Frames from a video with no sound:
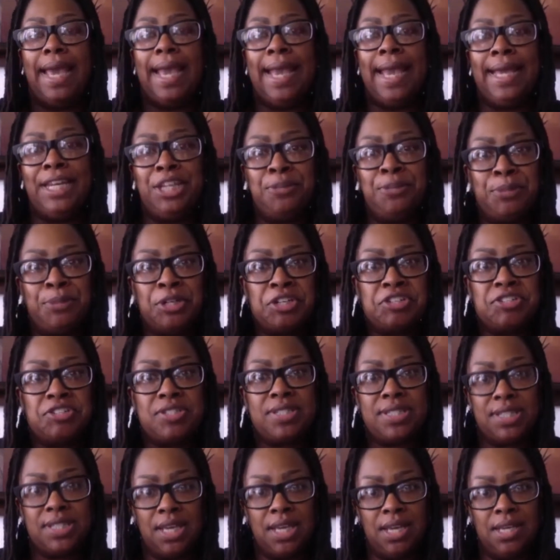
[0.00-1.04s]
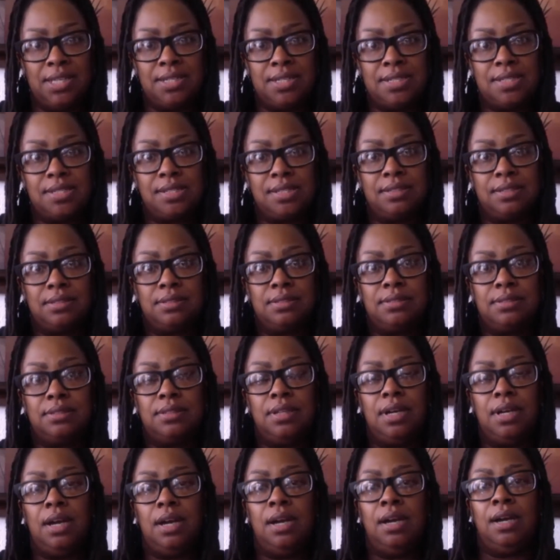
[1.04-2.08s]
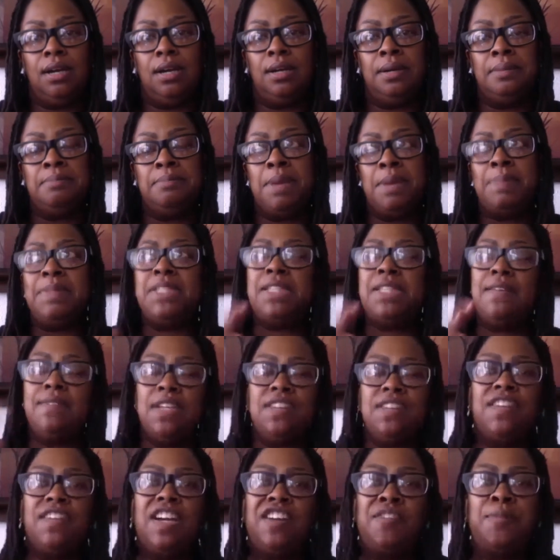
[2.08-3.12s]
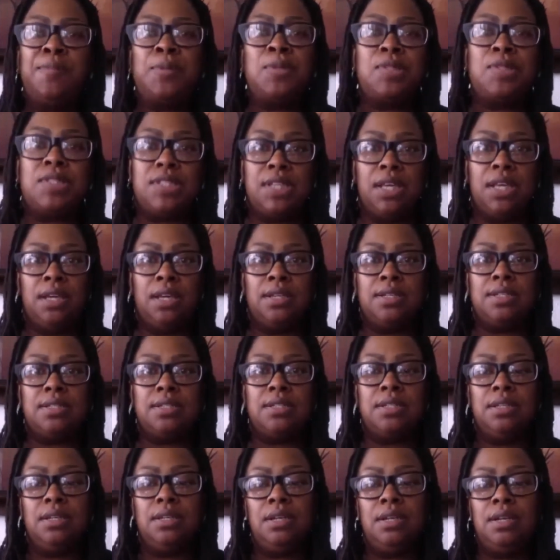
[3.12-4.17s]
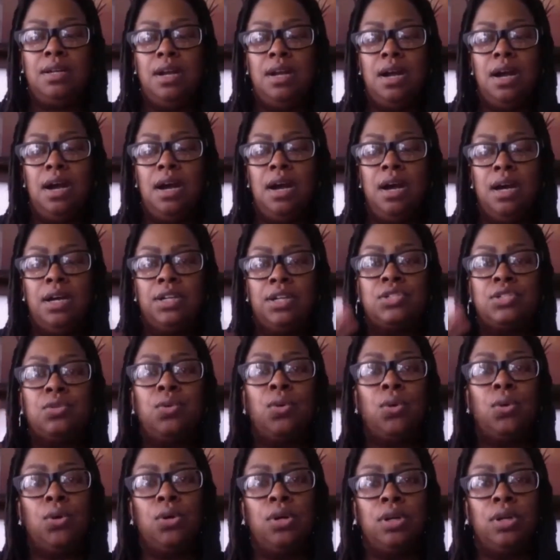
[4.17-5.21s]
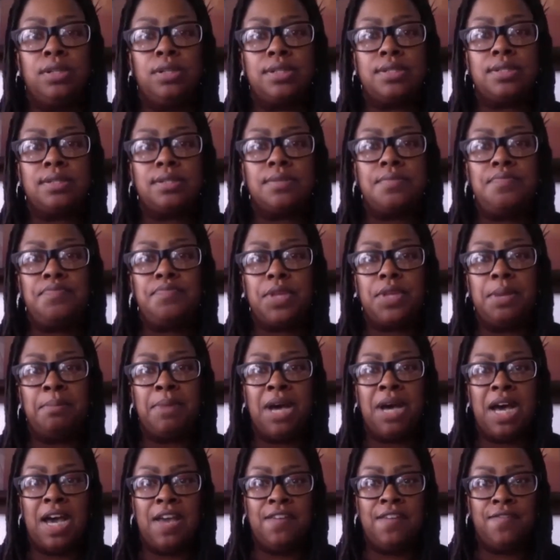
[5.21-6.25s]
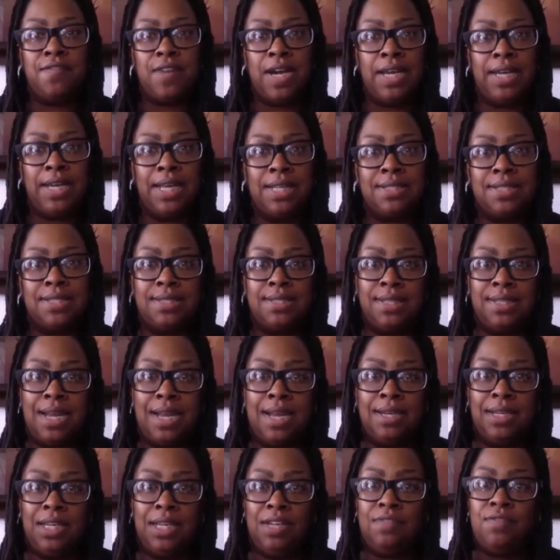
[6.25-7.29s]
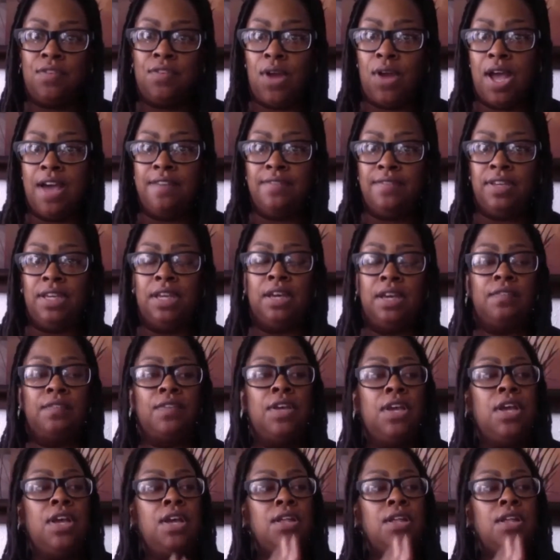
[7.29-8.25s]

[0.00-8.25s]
80%, maybe 75% towards my finances that I need for IVF.